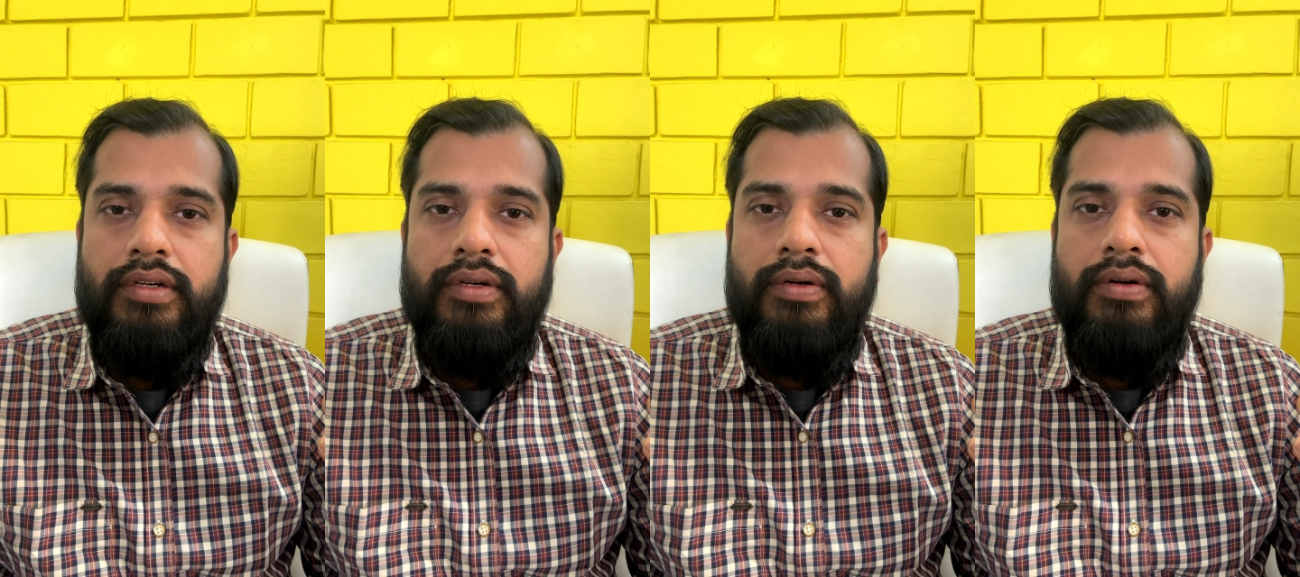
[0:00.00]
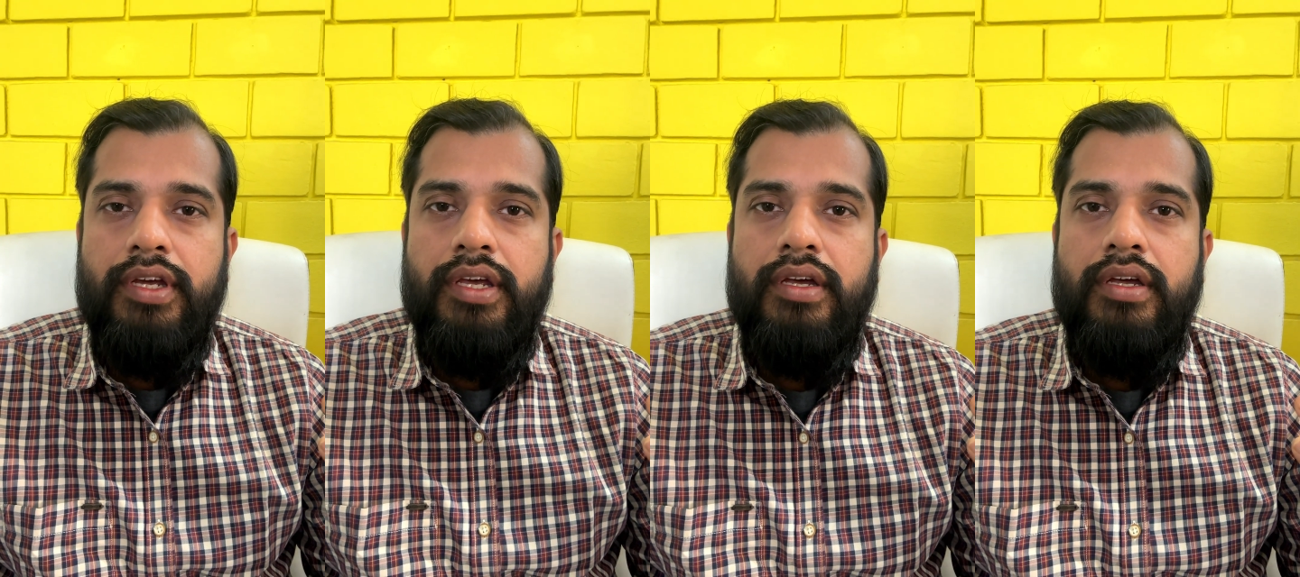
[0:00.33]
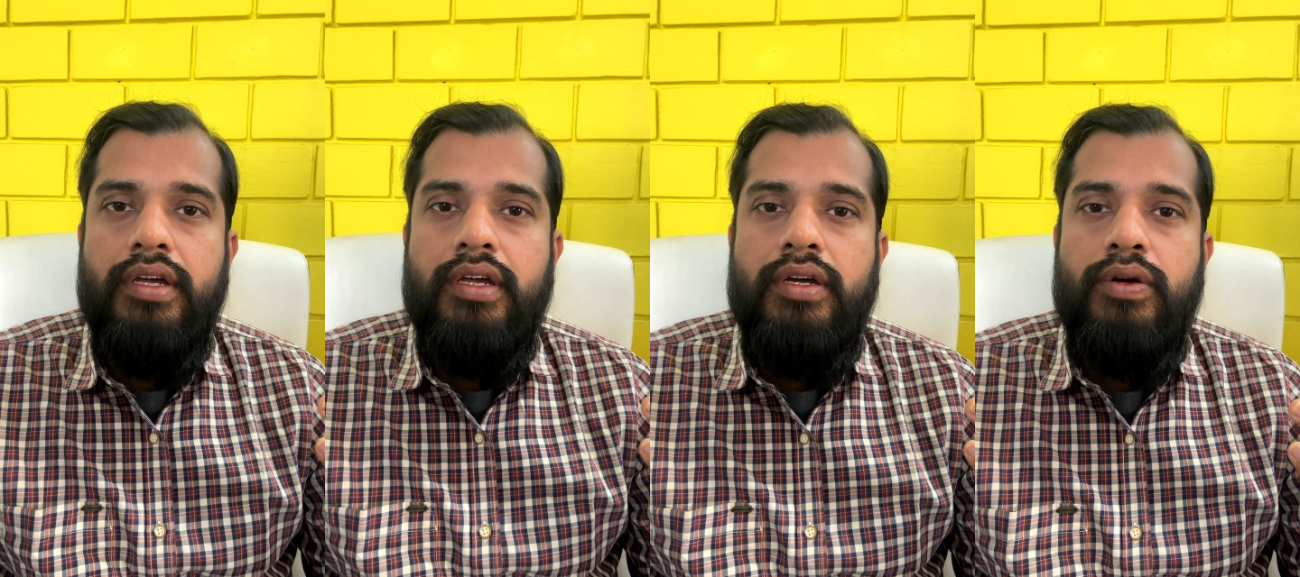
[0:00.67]
Okay,
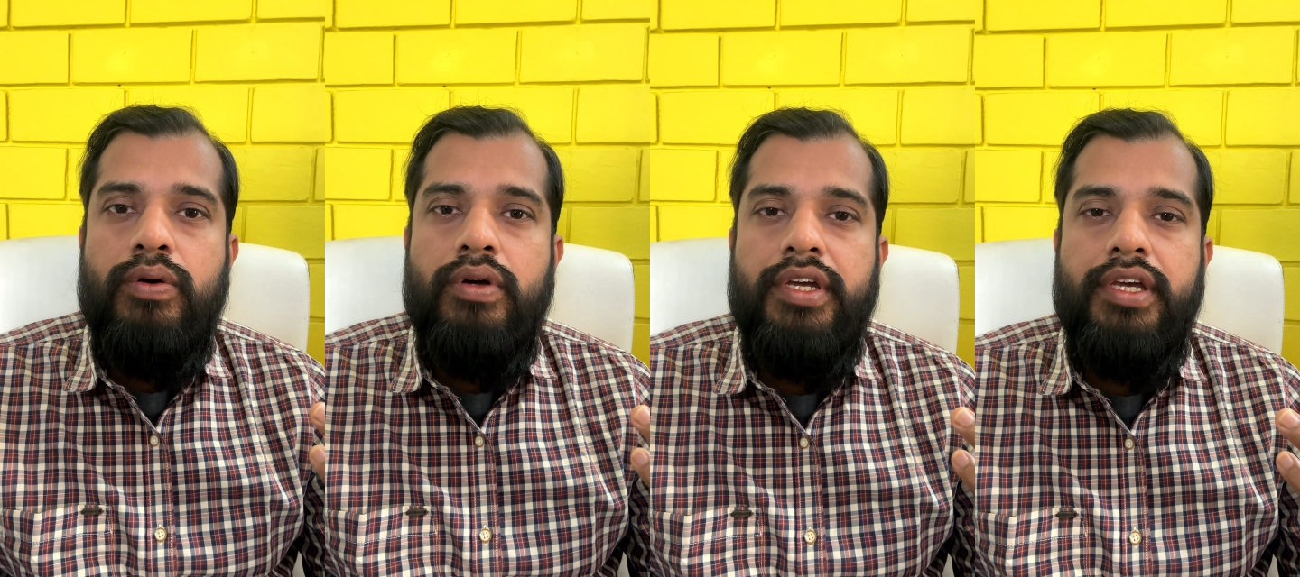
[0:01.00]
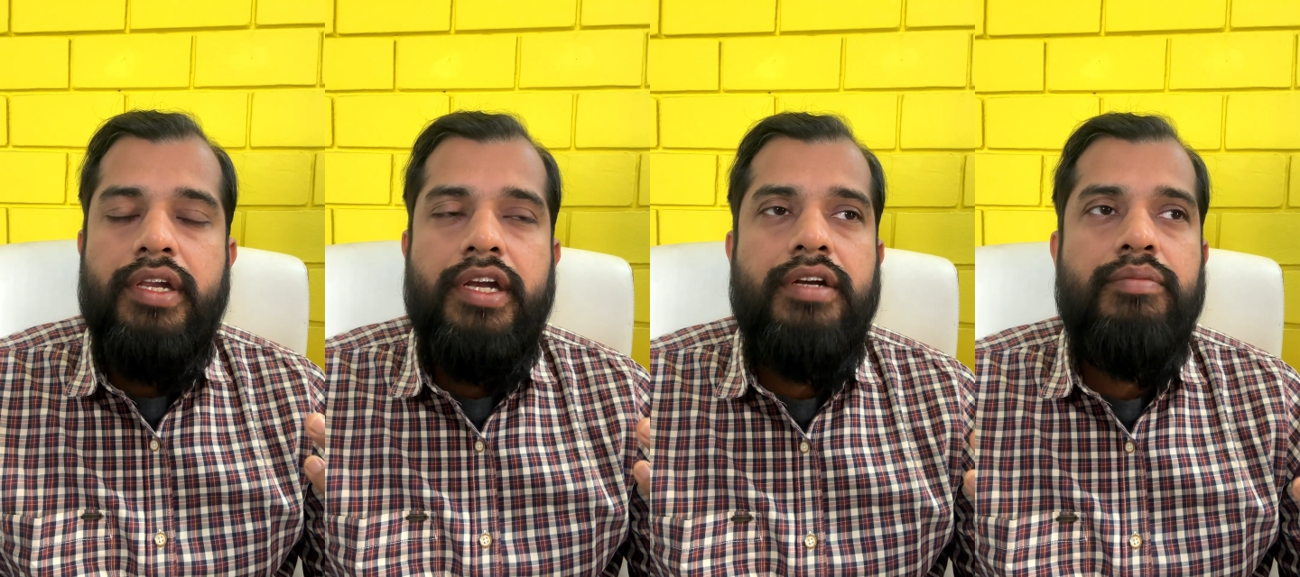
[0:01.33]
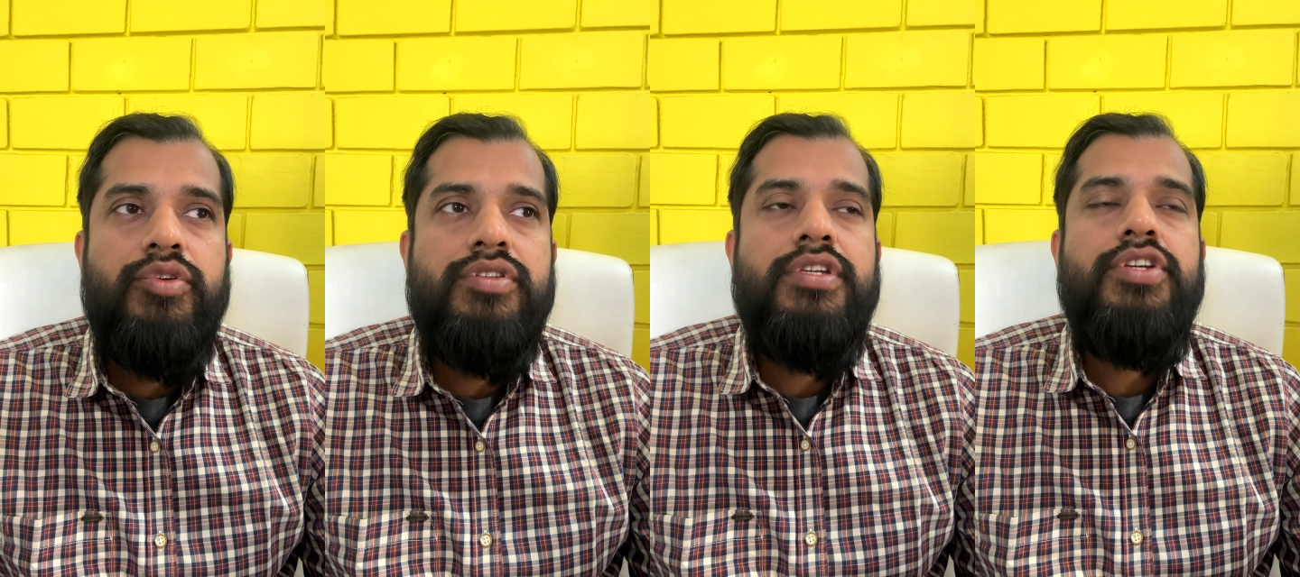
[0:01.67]
a great
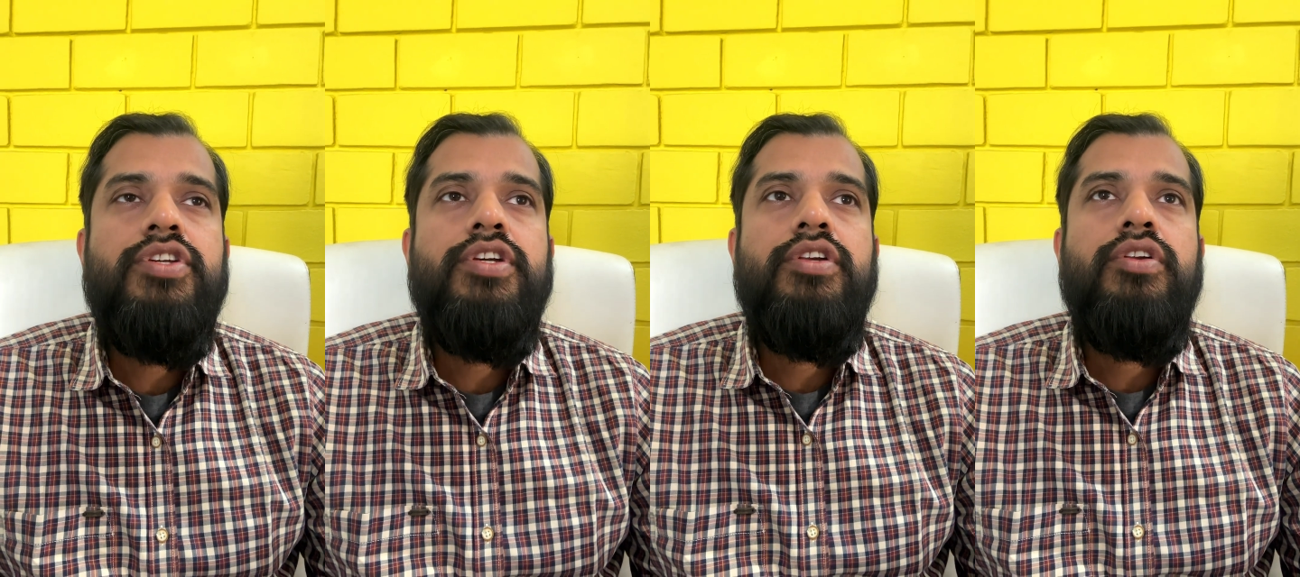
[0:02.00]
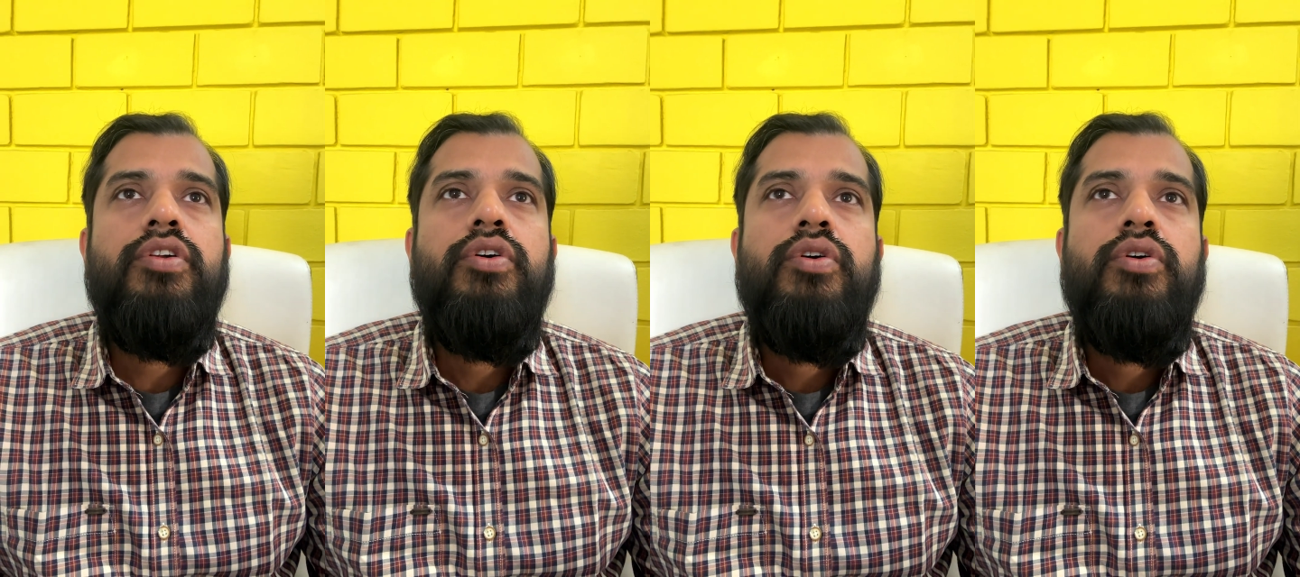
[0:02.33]
musician